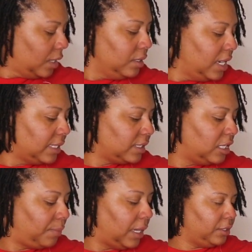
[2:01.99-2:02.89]
Next
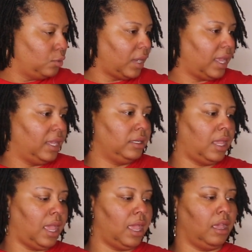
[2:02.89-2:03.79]
up, knew I had to
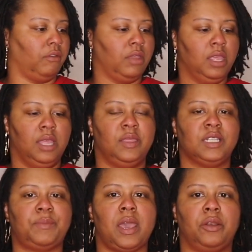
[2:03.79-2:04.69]
have
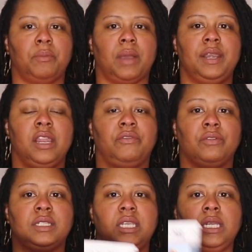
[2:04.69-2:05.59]
this pattern by
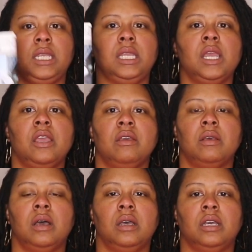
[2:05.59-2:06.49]
Nefertiti,
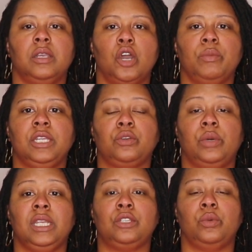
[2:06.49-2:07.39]
Nomi
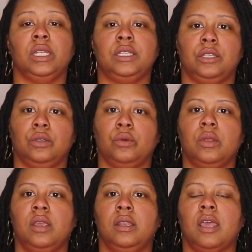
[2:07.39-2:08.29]
2022.
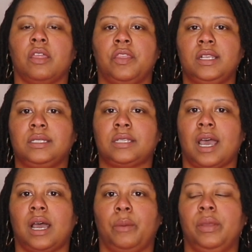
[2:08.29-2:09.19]
Now this
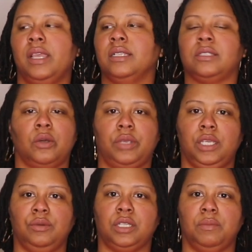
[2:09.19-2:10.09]
top is so
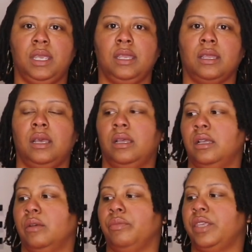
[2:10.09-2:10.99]
cute to me.
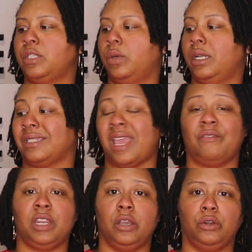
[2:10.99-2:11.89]
This one doesn't
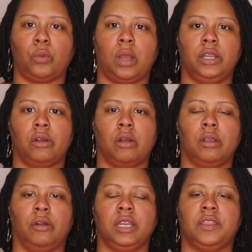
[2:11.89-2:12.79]
have any underwire
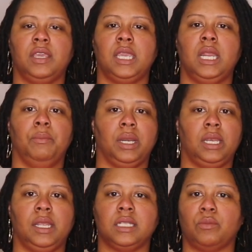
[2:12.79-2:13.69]
or anything in it, but
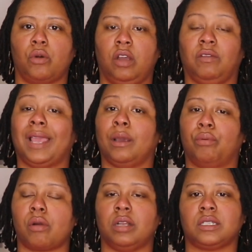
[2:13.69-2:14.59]
it is more of like a
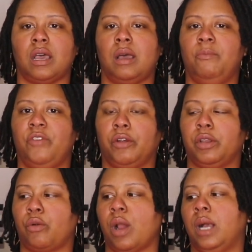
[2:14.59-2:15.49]
bra top,
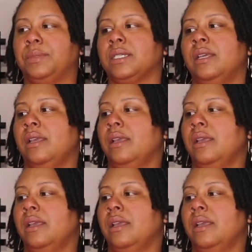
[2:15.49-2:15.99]
very cropped.